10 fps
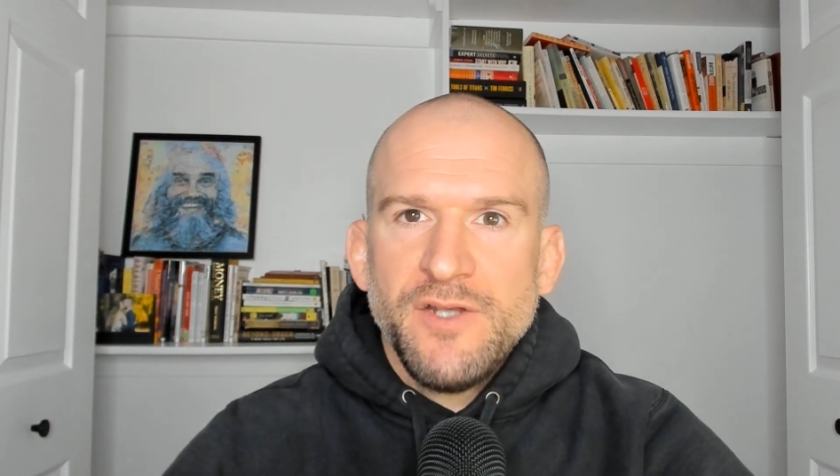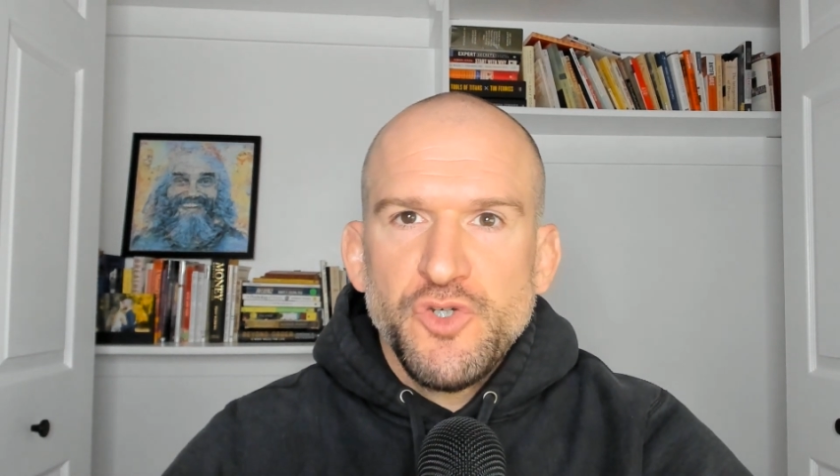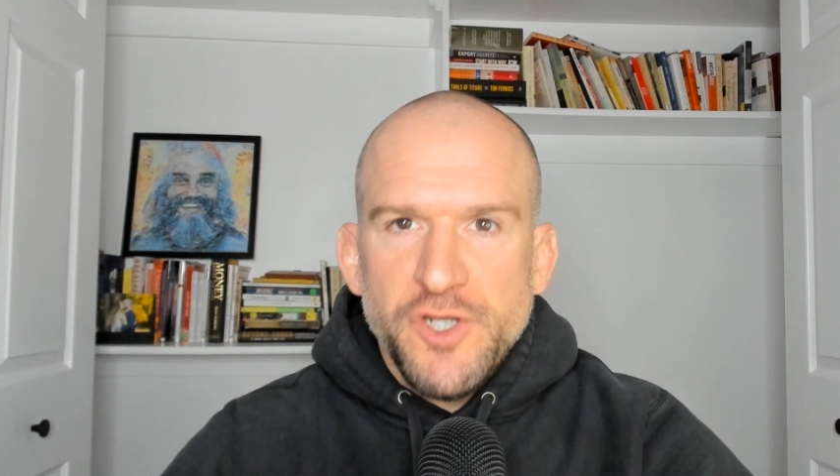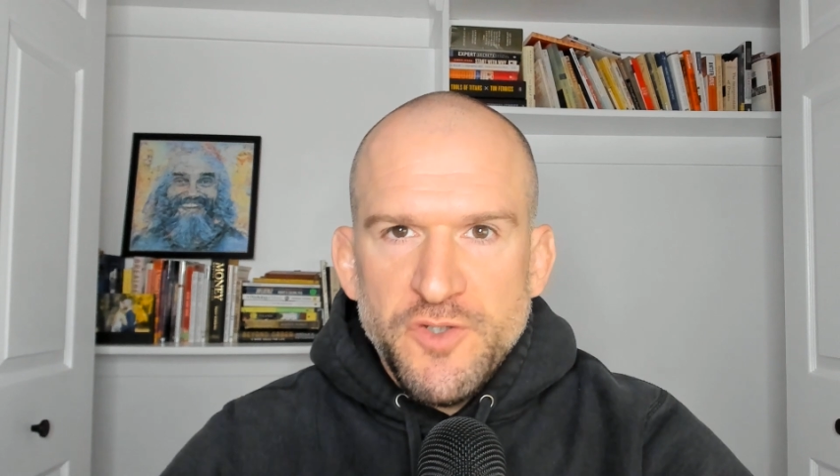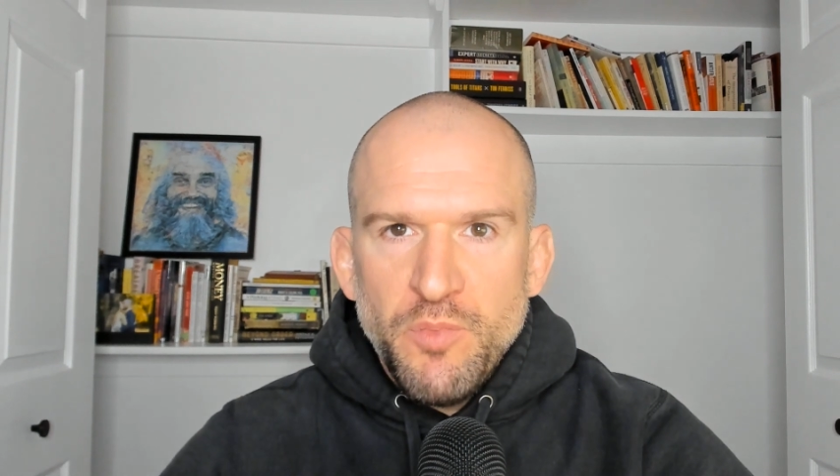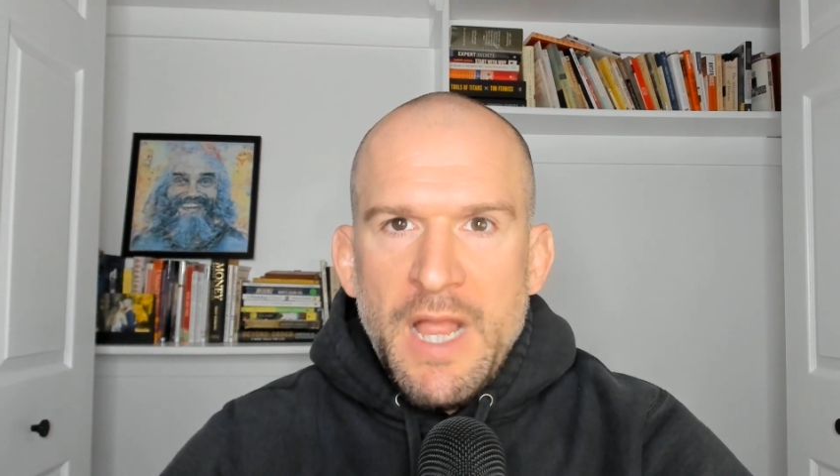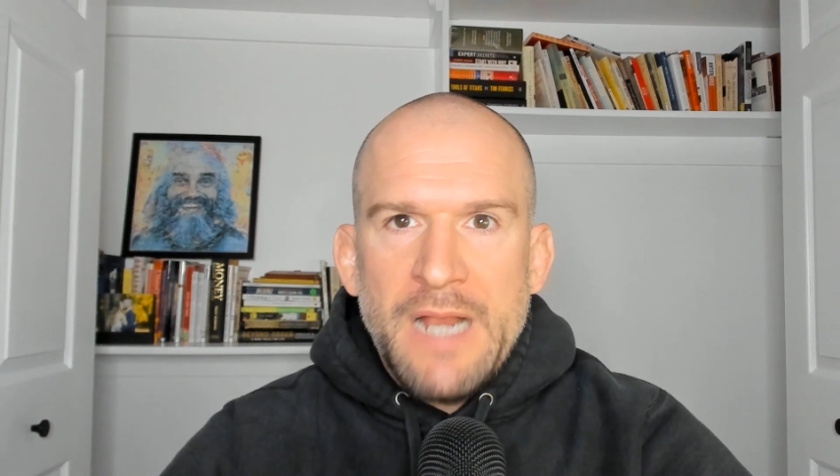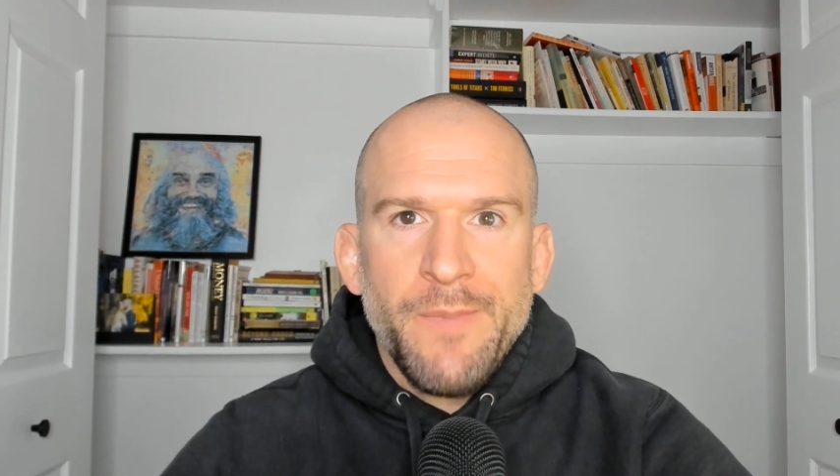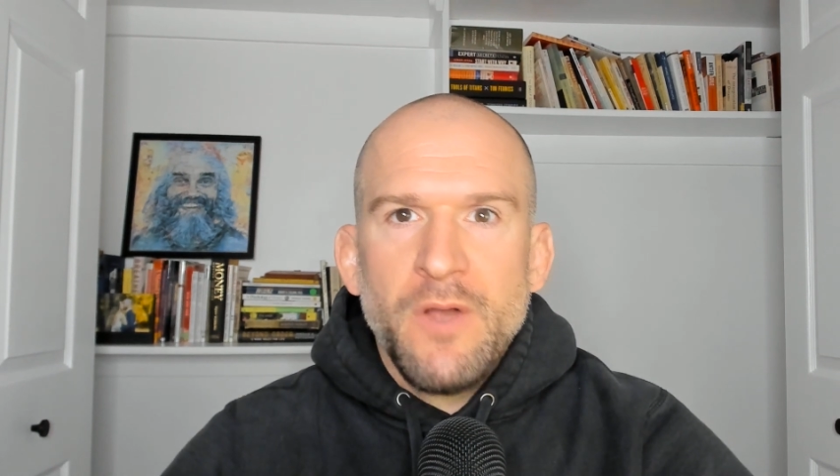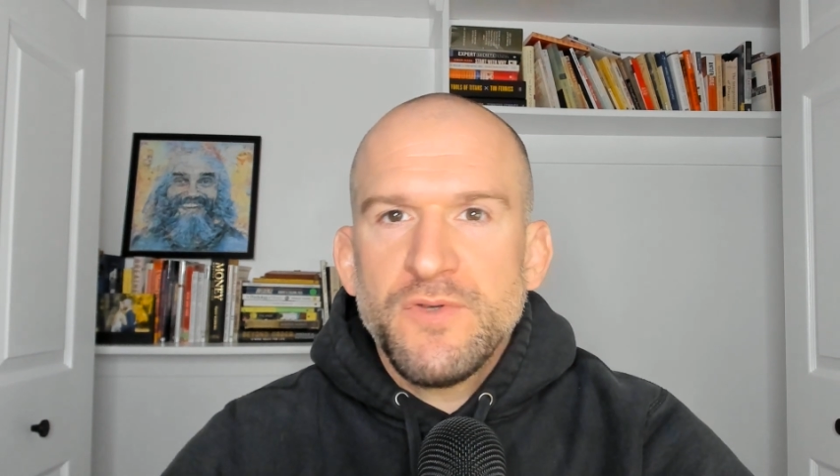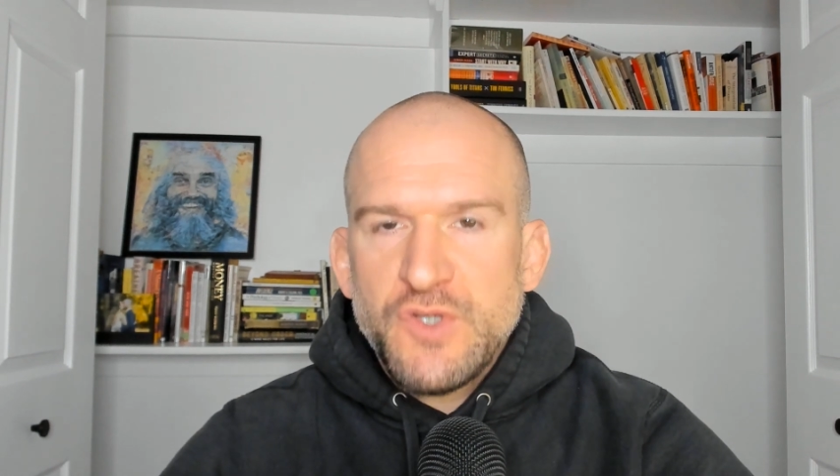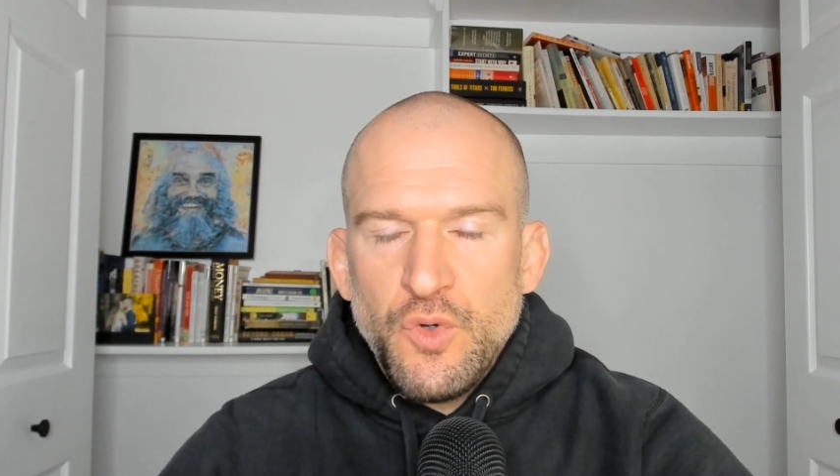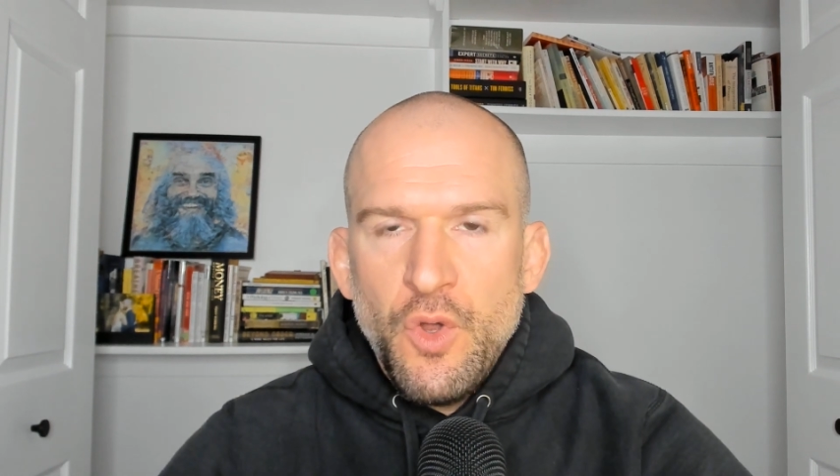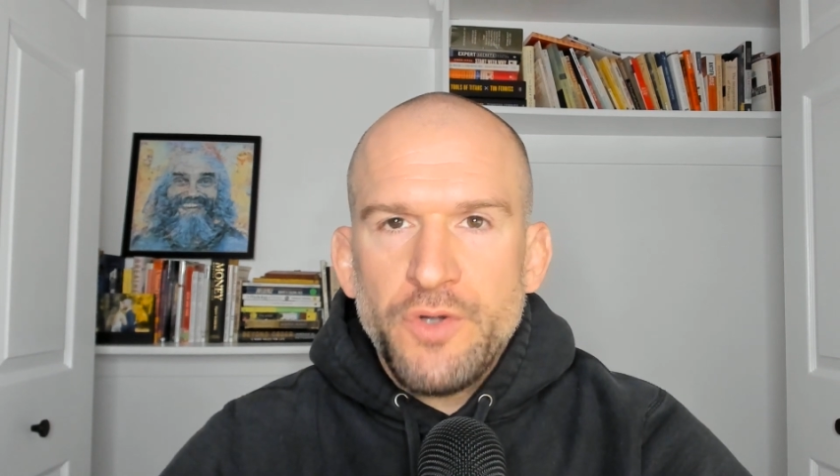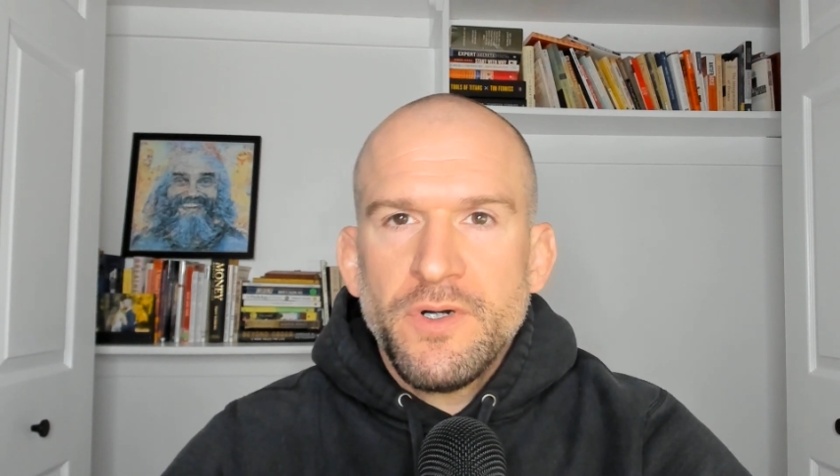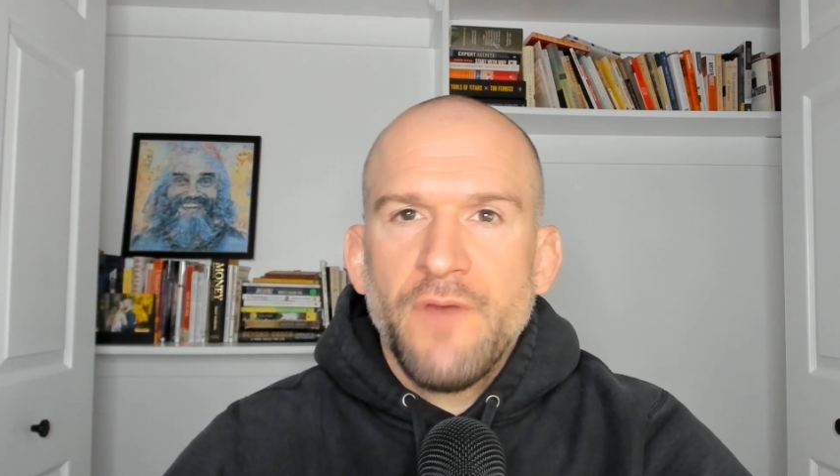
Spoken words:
Jiu Jitsu black belt, a school owner.